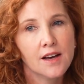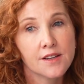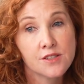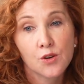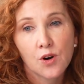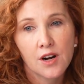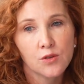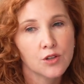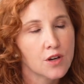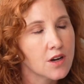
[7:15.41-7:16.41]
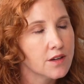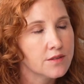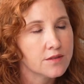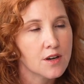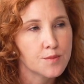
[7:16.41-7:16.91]
So our outlook
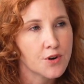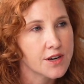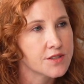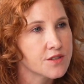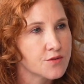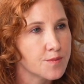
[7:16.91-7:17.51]
on prices